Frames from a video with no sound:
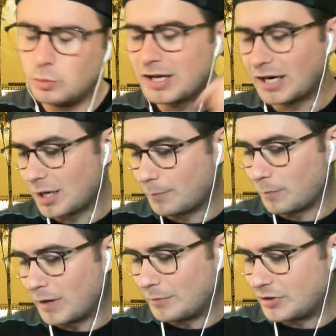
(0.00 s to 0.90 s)
We got a couple
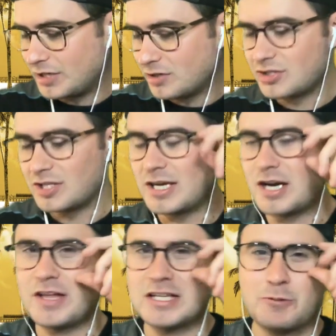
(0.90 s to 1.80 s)
bombardiers in
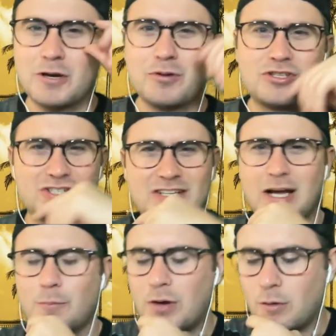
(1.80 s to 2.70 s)
there. That's pretty much just to
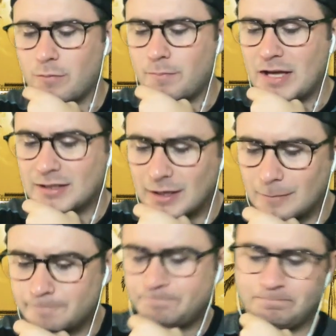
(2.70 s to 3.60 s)
help out with
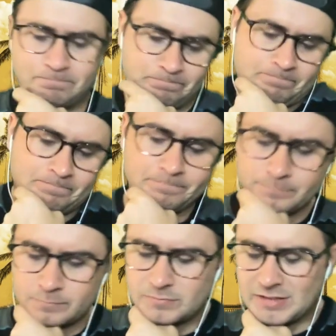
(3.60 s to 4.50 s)
bedlam.
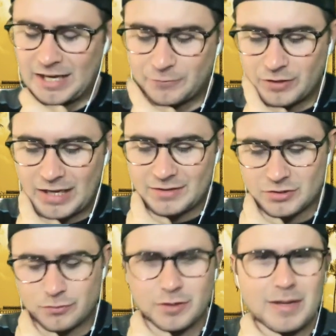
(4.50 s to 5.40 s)
After that,
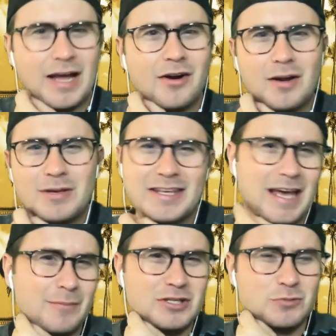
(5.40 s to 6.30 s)
doesn't really matter. I mean,
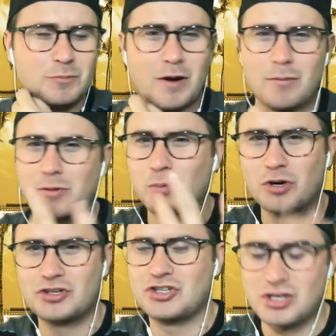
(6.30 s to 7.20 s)
chemist would probably
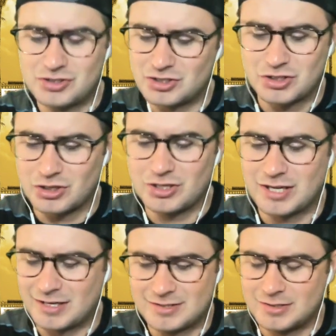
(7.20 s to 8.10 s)
work just as good,
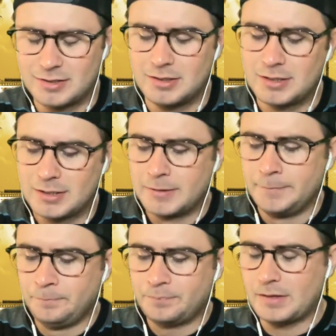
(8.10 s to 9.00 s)
honestly.
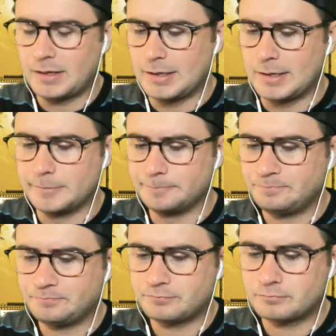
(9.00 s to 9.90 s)

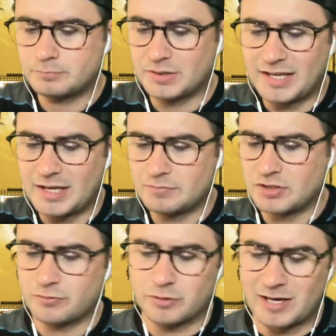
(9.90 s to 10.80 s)
Um, but again,
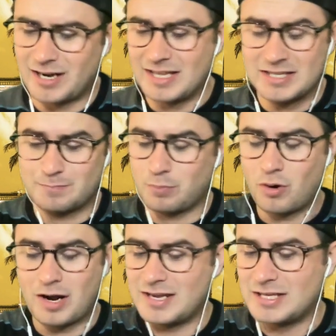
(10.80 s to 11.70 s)
doesn't really matter. And his
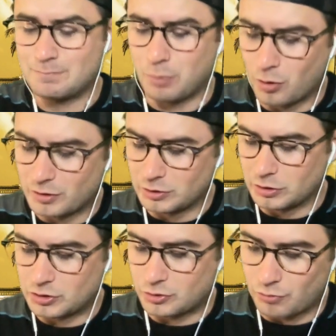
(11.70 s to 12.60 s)
board and his board
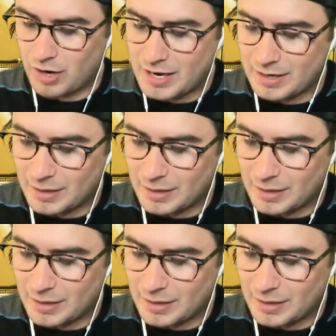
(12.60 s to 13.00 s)
looks great.